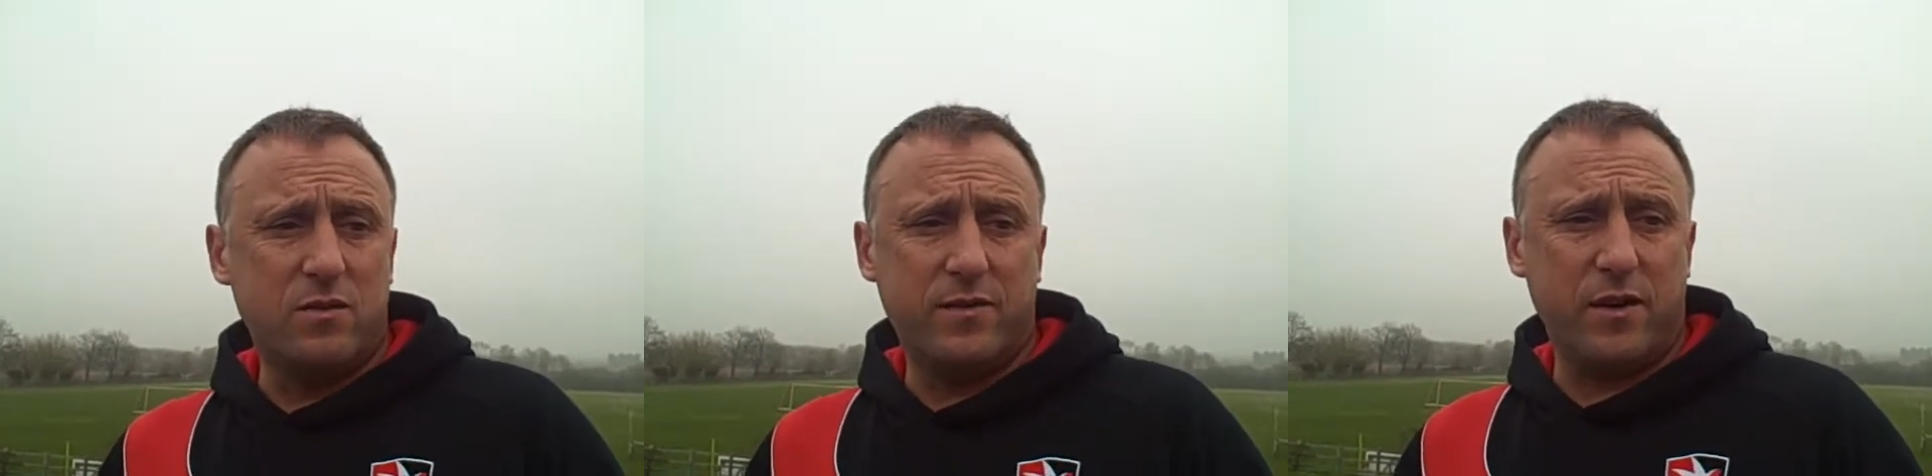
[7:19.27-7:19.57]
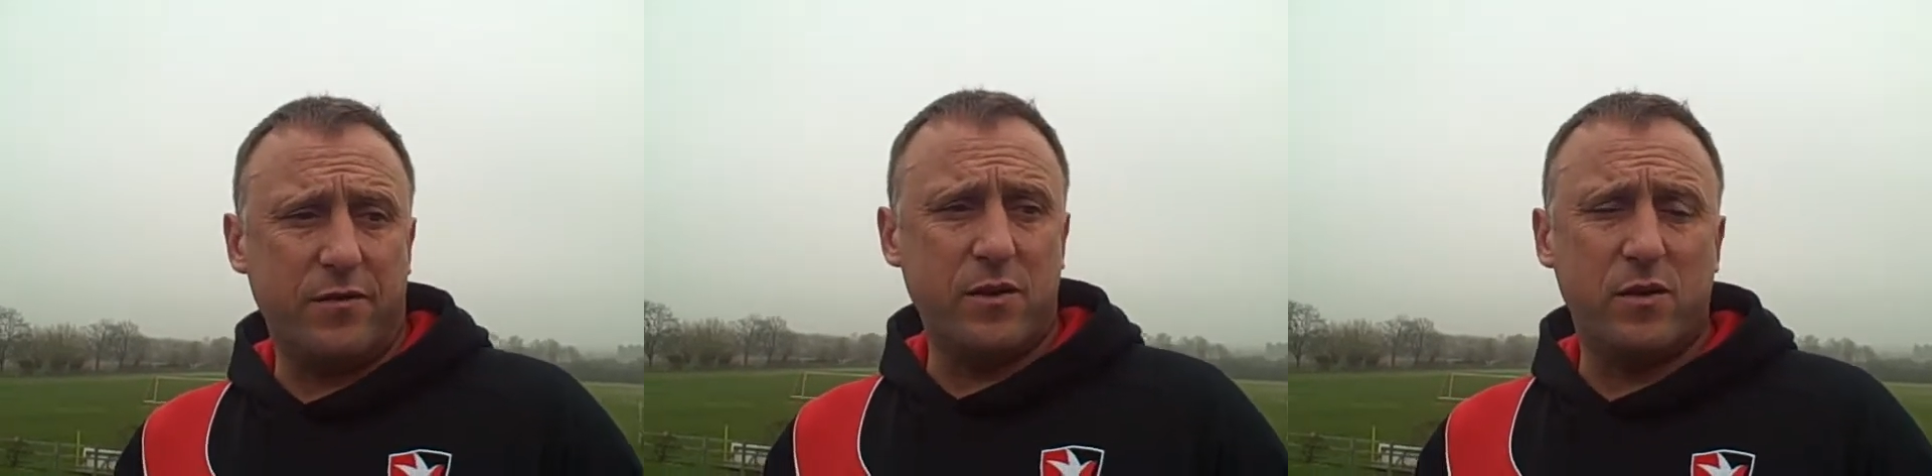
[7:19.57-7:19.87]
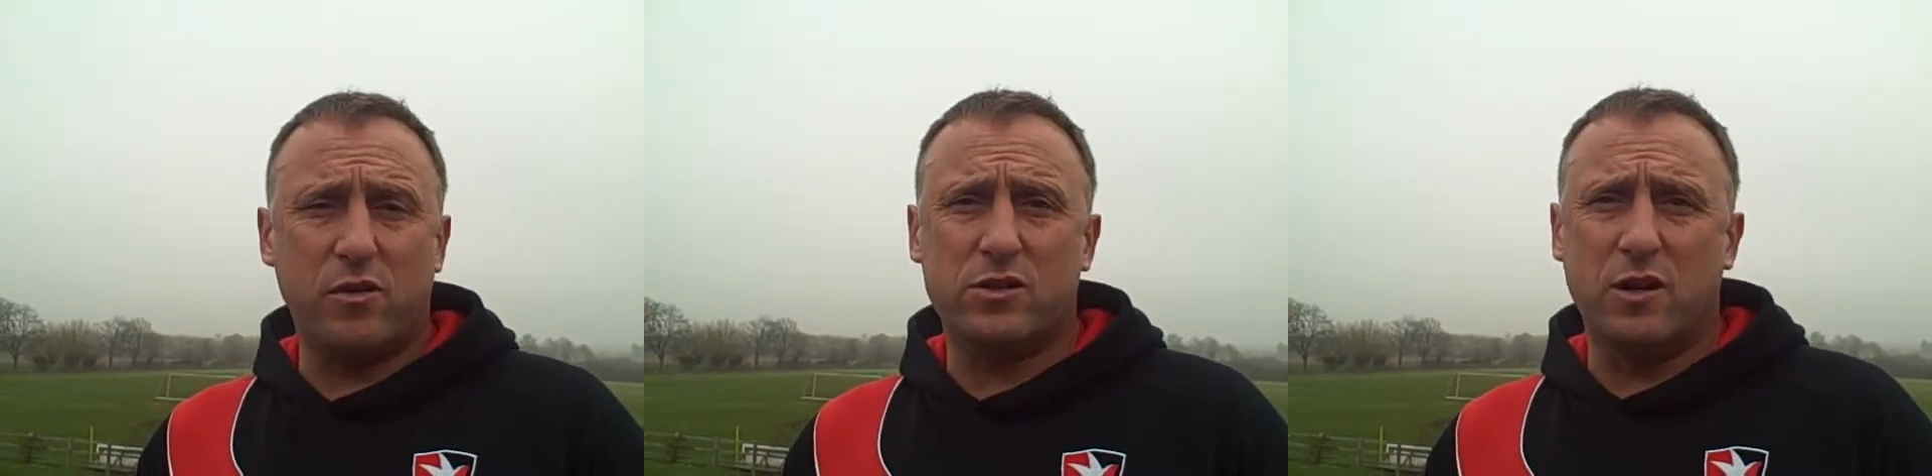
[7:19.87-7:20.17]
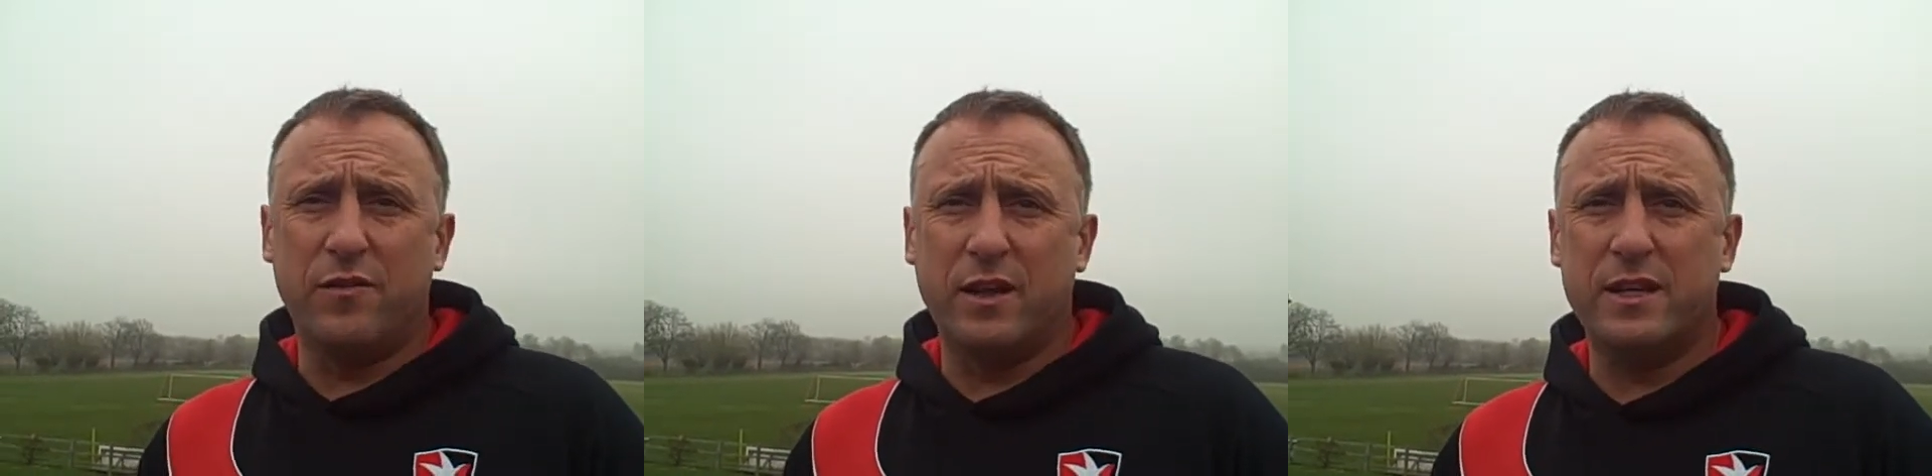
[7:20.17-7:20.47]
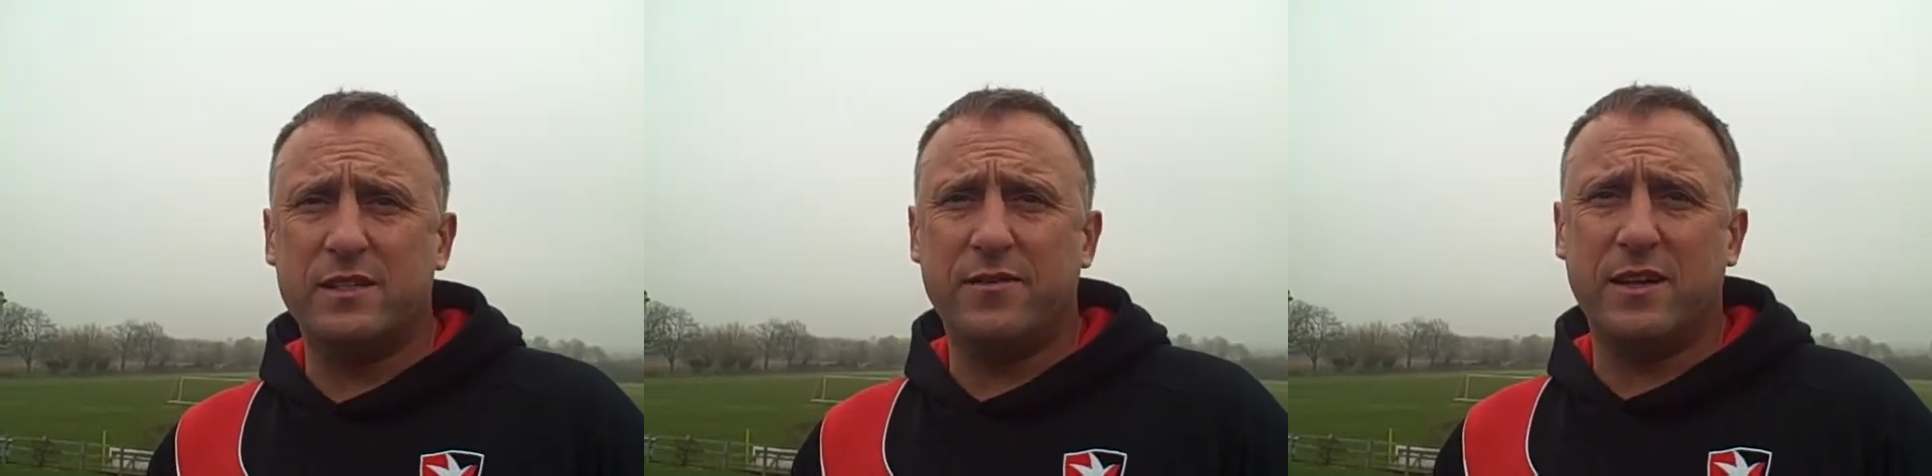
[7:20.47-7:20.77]
we've got a few crossed off the
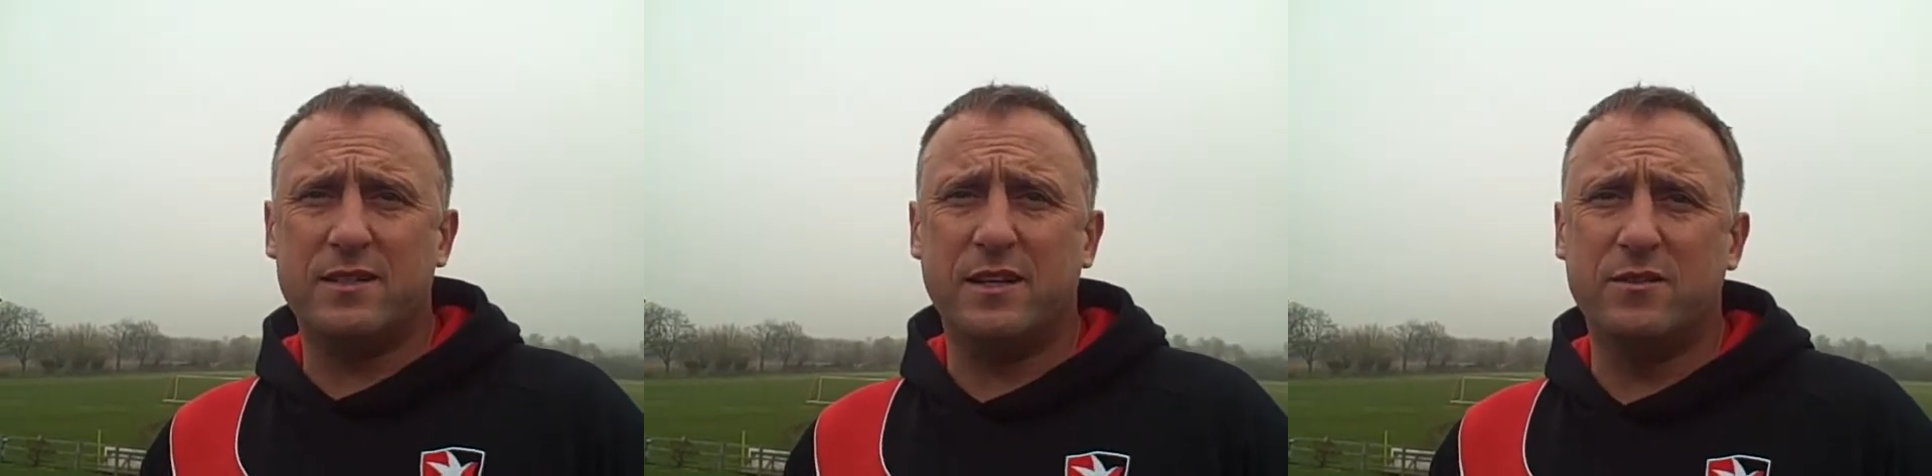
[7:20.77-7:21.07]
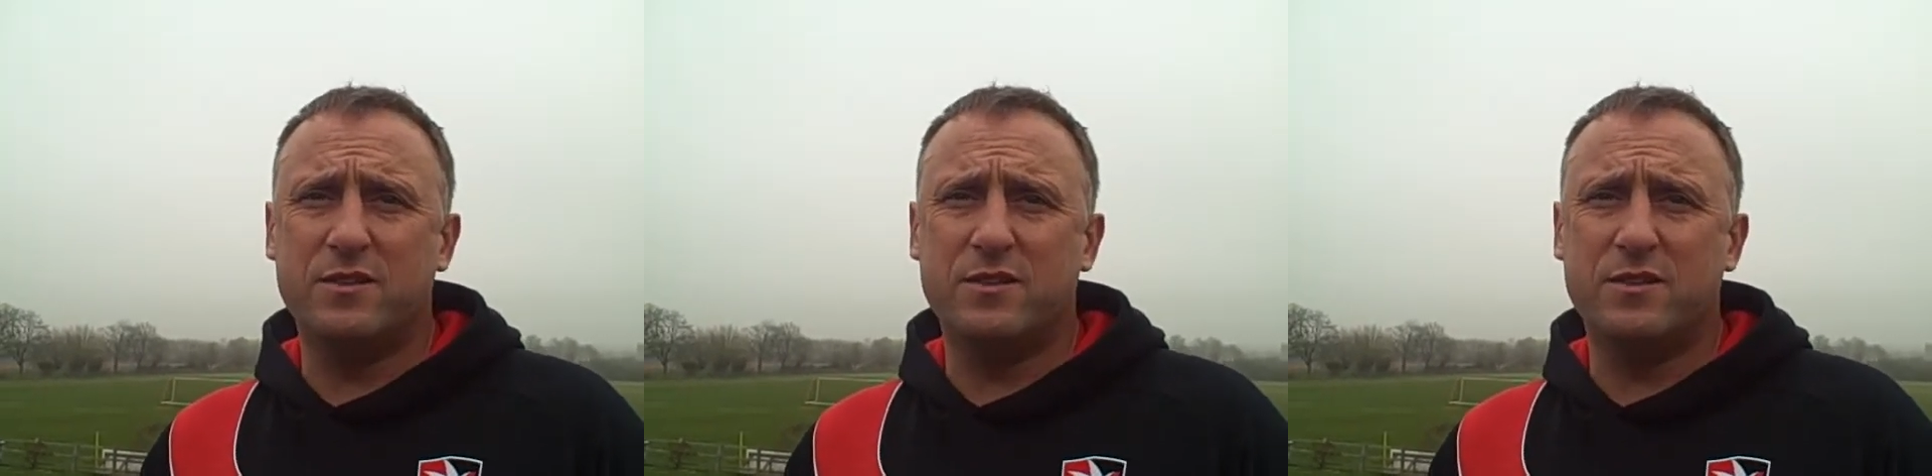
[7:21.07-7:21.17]
list. If that's any good